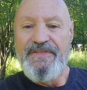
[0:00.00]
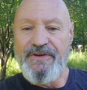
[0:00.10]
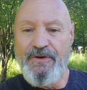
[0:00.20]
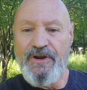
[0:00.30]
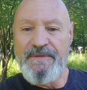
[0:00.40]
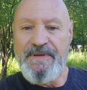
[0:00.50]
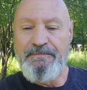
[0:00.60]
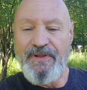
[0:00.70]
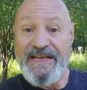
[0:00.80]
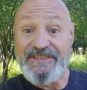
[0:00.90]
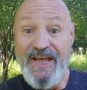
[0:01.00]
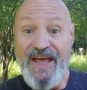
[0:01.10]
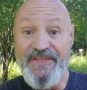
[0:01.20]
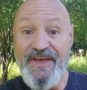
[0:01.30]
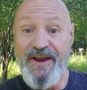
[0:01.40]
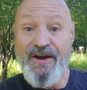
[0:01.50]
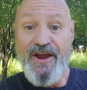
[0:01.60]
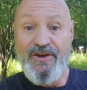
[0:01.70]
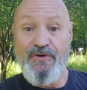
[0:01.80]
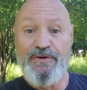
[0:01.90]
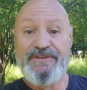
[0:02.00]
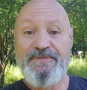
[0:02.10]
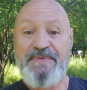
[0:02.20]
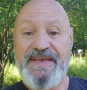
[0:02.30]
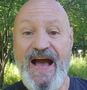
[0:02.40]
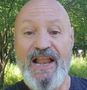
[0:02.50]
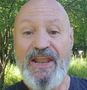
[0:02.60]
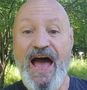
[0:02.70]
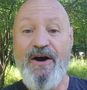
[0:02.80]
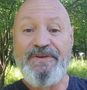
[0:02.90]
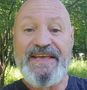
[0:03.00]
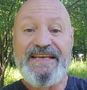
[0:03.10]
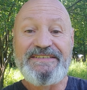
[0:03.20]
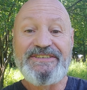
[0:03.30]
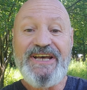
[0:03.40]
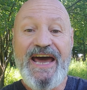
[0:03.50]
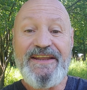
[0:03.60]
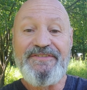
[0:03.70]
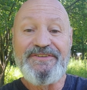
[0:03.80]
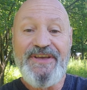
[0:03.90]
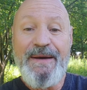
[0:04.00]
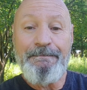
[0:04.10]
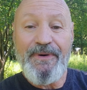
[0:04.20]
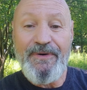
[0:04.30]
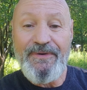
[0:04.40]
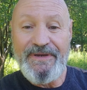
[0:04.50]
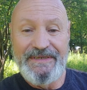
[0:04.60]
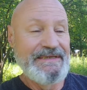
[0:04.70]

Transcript: They're going to be blessed. They're going to be allowed inside of the temple.